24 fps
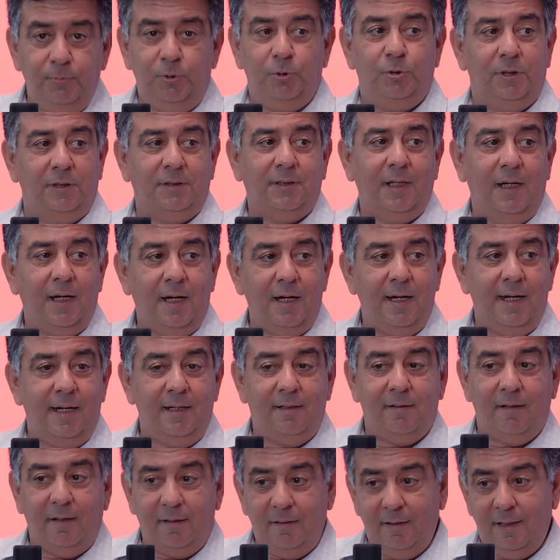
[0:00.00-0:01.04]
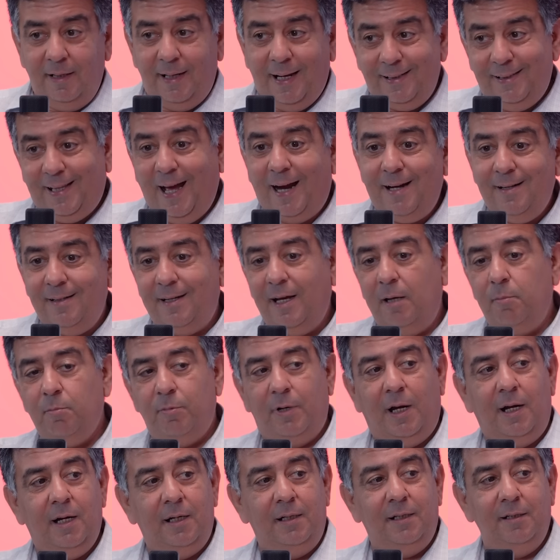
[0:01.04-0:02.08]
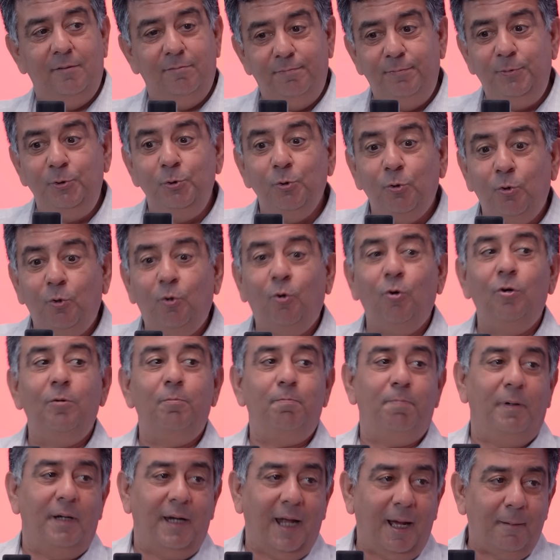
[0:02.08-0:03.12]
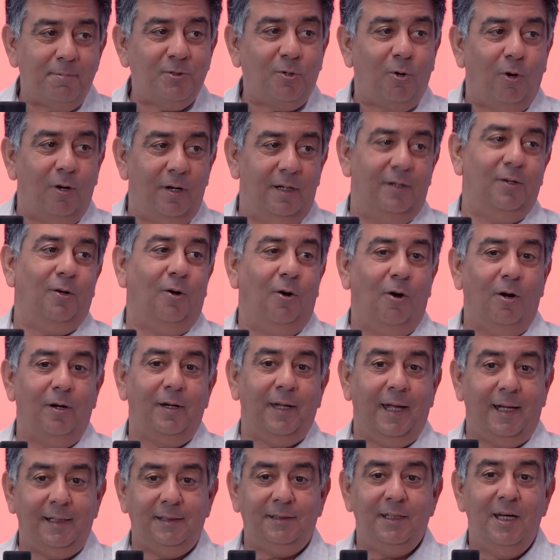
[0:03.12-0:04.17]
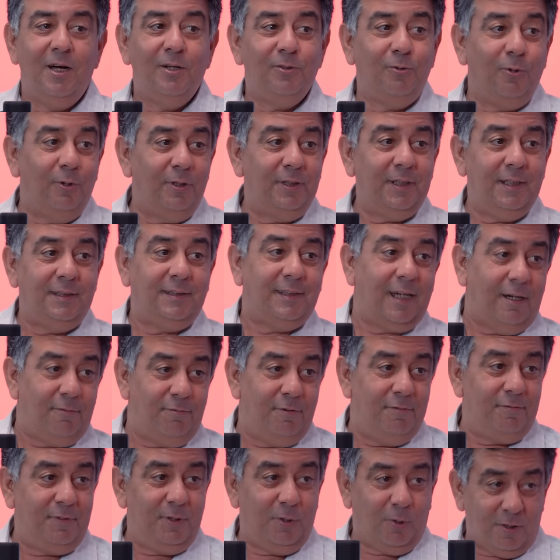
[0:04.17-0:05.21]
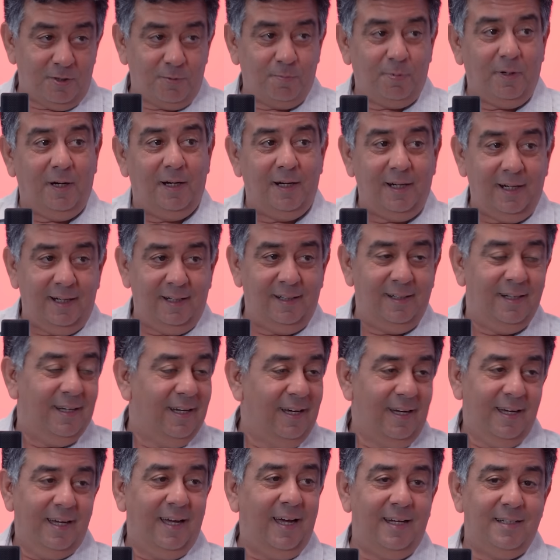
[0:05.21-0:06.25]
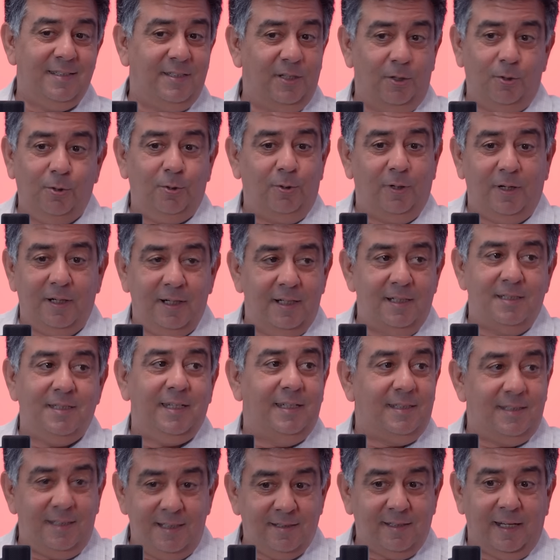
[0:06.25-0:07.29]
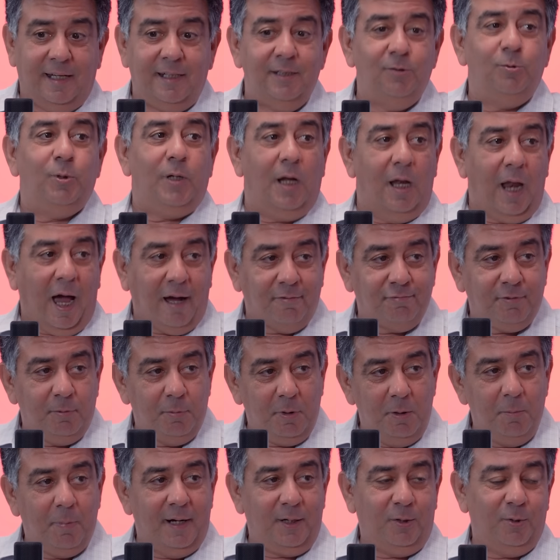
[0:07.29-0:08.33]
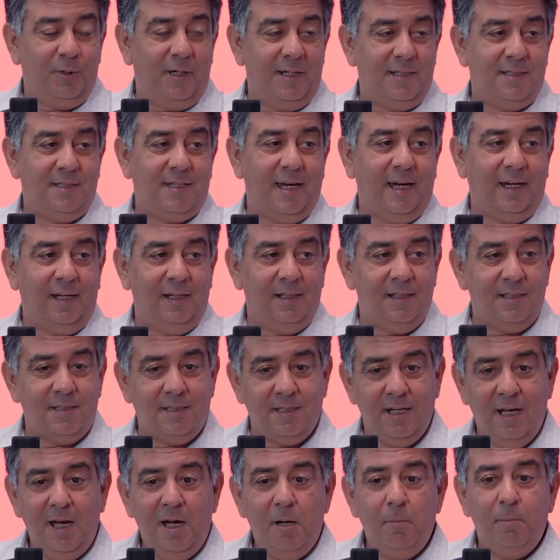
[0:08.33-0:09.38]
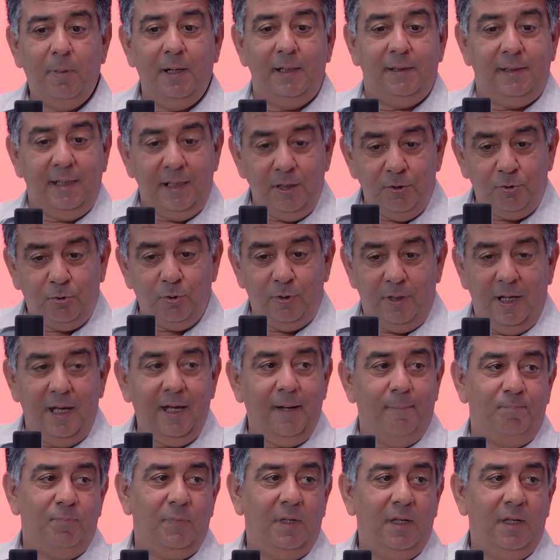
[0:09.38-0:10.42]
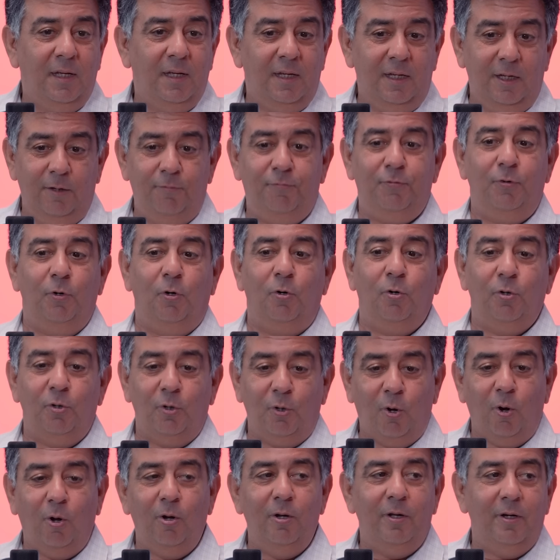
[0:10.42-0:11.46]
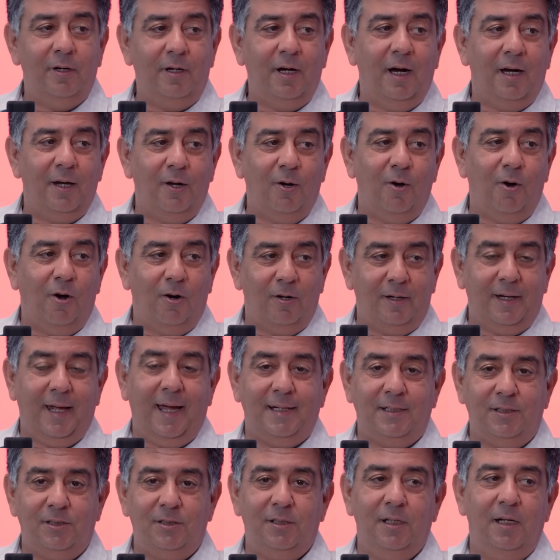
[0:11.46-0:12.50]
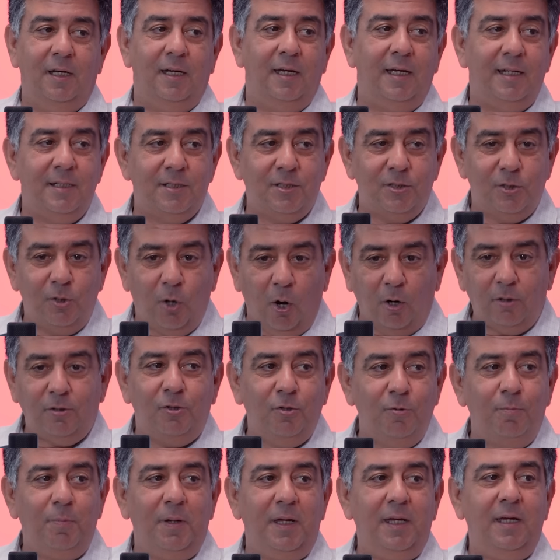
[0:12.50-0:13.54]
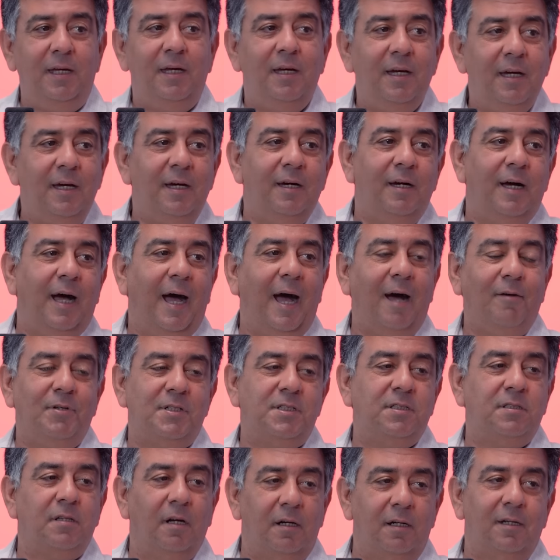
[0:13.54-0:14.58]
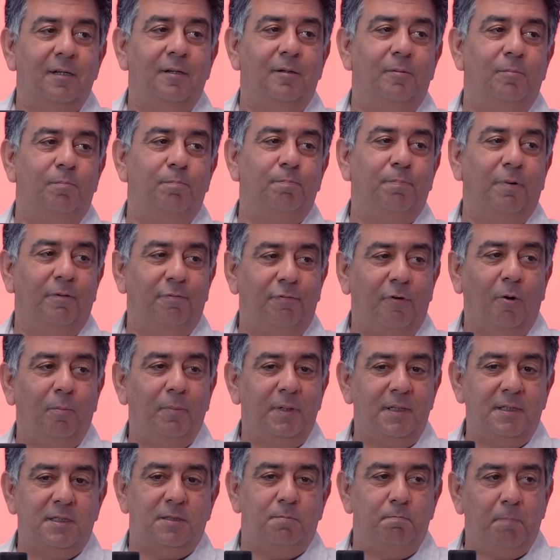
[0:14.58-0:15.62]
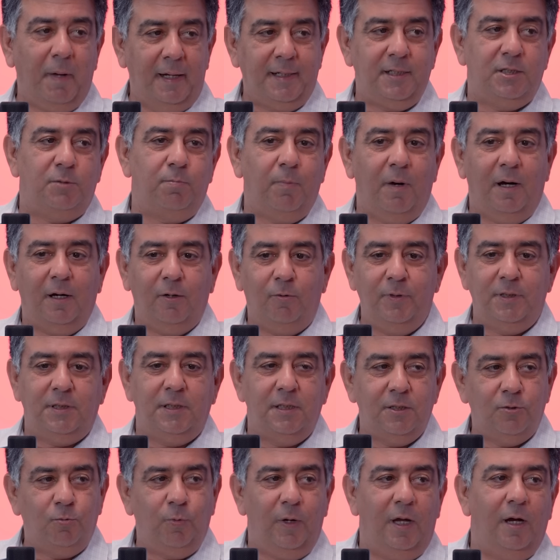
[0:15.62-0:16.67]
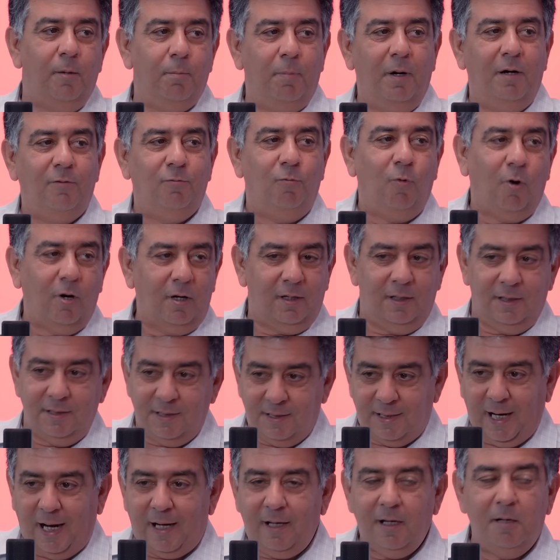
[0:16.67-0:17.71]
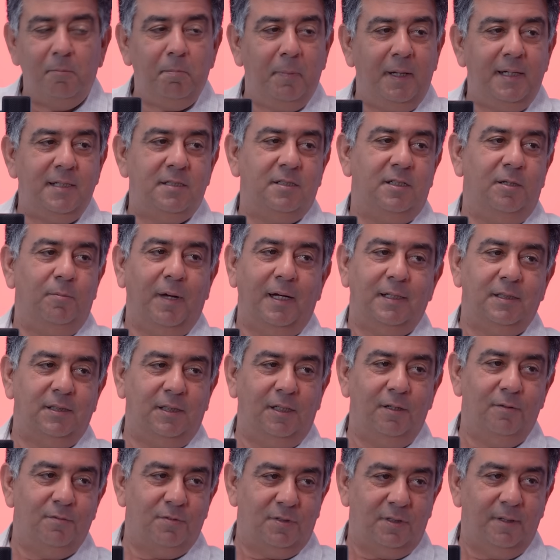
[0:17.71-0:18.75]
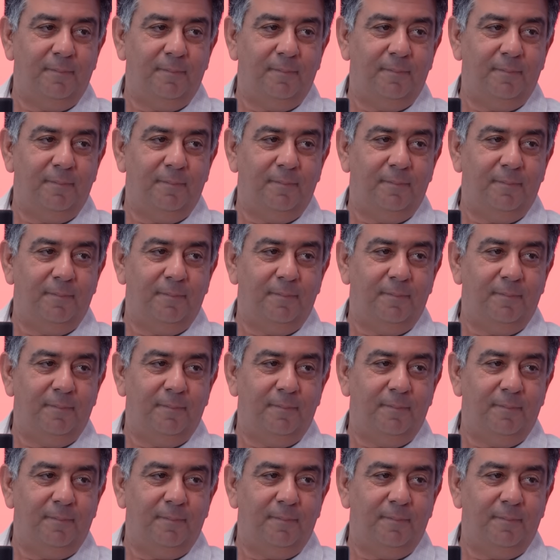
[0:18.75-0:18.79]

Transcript: you just had an 800. At that time, relative, you could perhaps call it a hot hatch, though it just had 50 horsepower and 0 to 160 seconds, which is laughable by today's standards. But I think today, if you're going to call your car a hot hatch, it's got to have a certain performance benchmark, which is way above what a standard mainstream hatch gives.